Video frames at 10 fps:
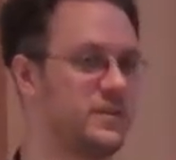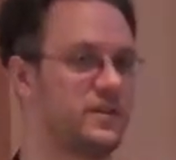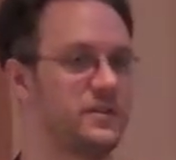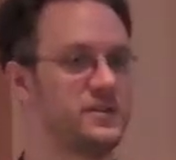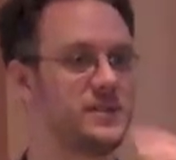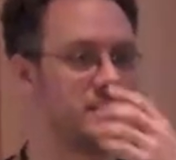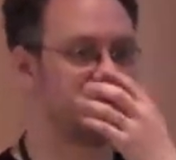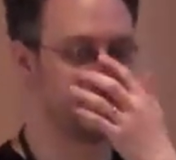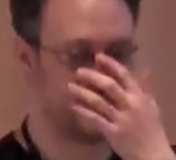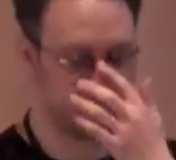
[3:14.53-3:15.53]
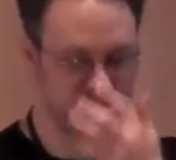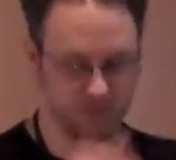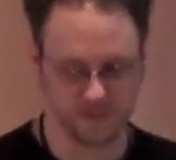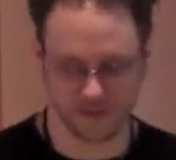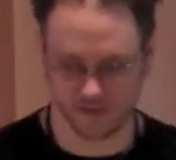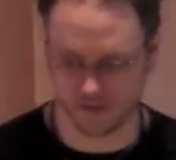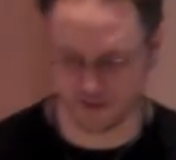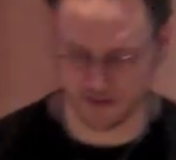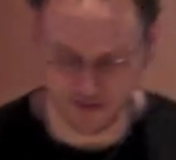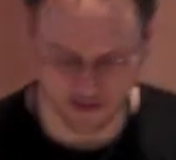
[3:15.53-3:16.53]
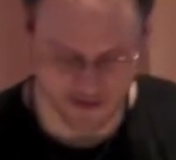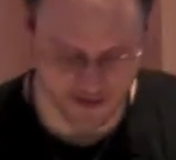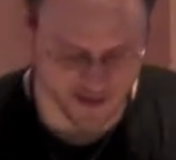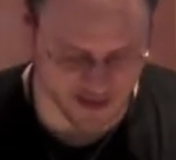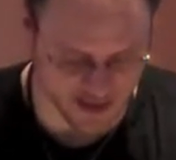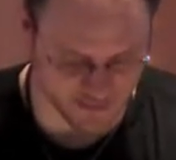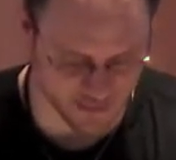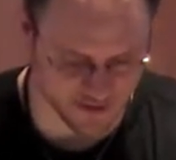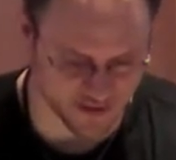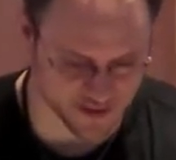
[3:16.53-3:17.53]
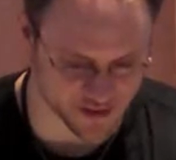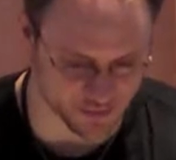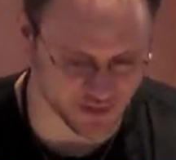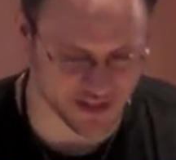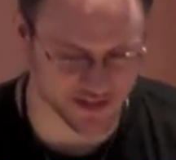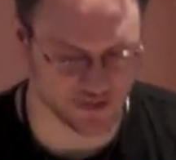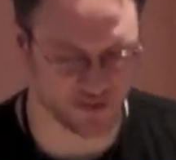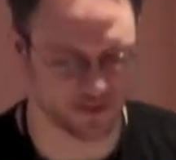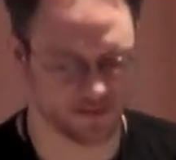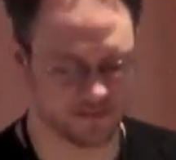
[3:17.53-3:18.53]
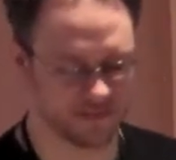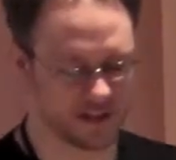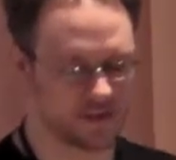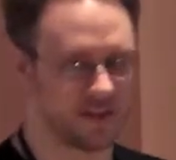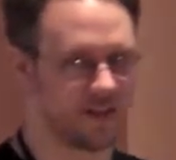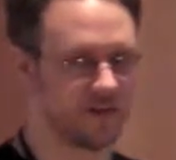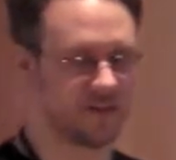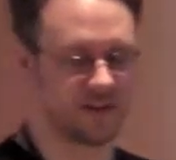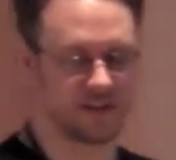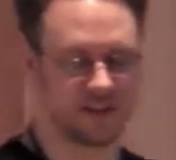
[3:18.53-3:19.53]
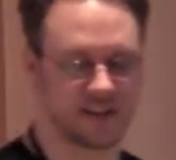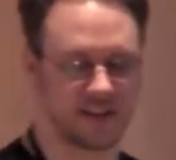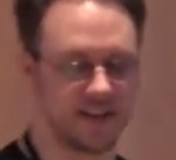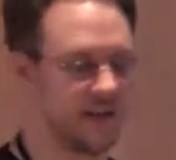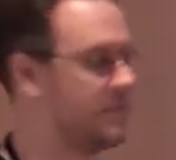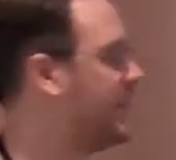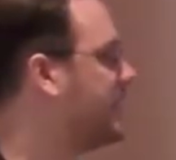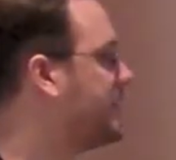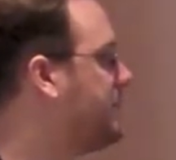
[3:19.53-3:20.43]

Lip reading: code example to use with this, we'll get to it later. I forget the exact name, but